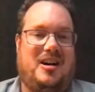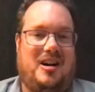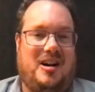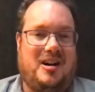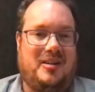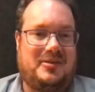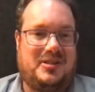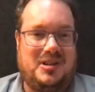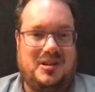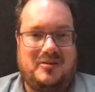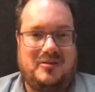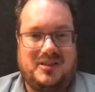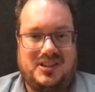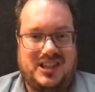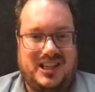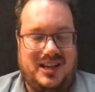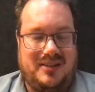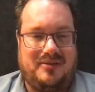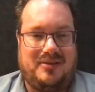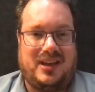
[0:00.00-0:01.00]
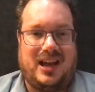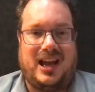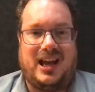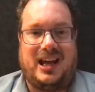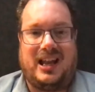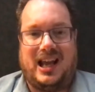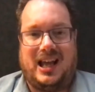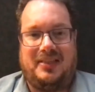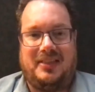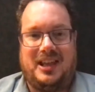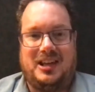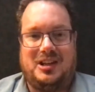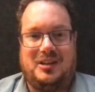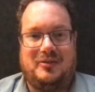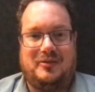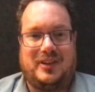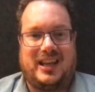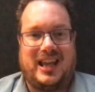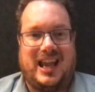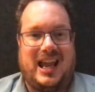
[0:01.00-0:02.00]
you've achieved that, and then you
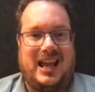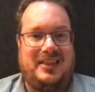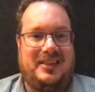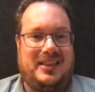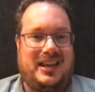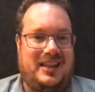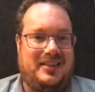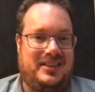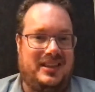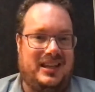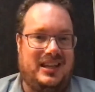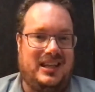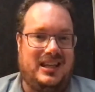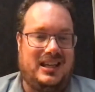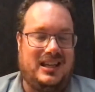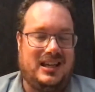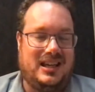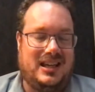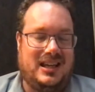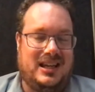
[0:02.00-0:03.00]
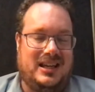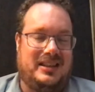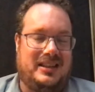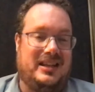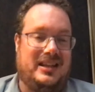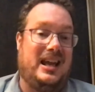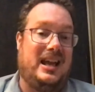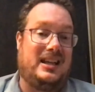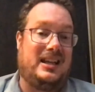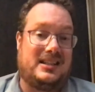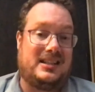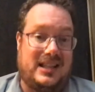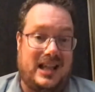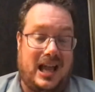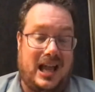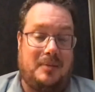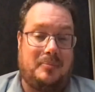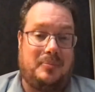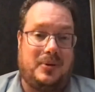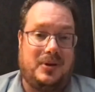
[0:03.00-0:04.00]
forget that the next
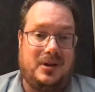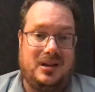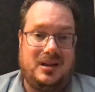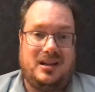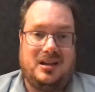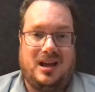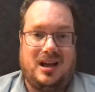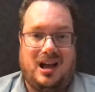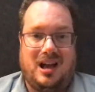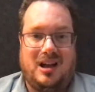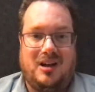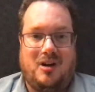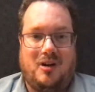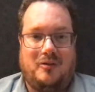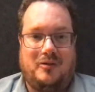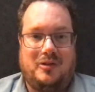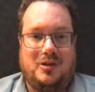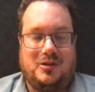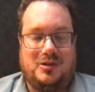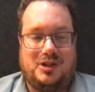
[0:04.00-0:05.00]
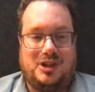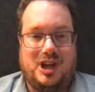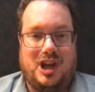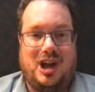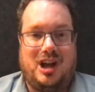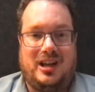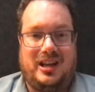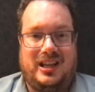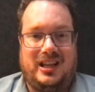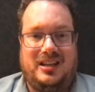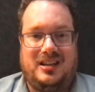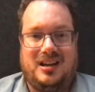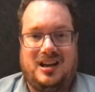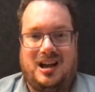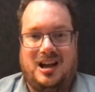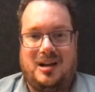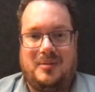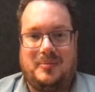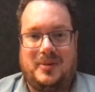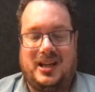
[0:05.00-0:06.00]
step of your journey
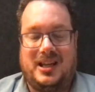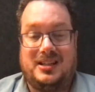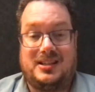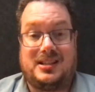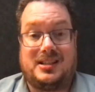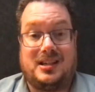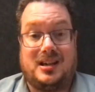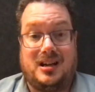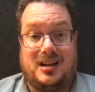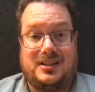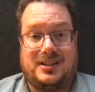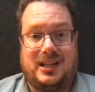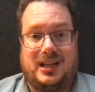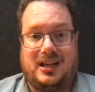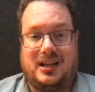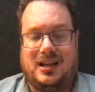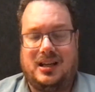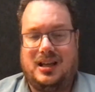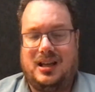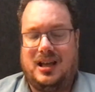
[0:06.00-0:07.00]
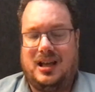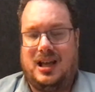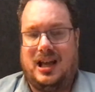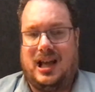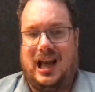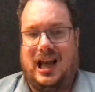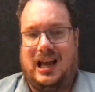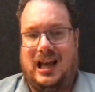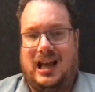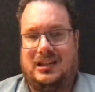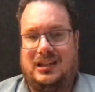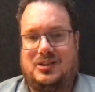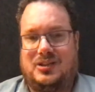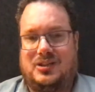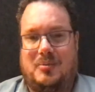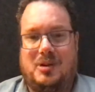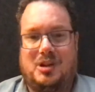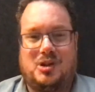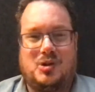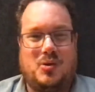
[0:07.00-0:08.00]
is starting. And so
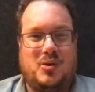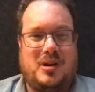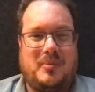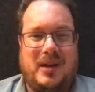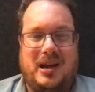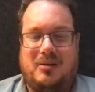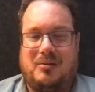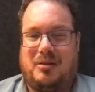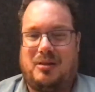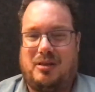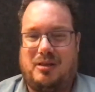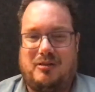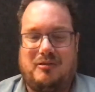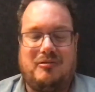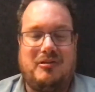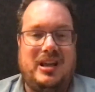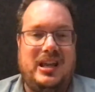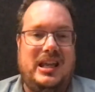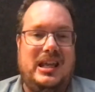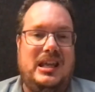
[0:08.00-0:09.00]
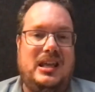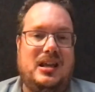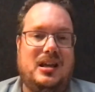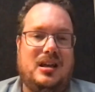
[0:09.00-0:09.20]
I'm going to talk about three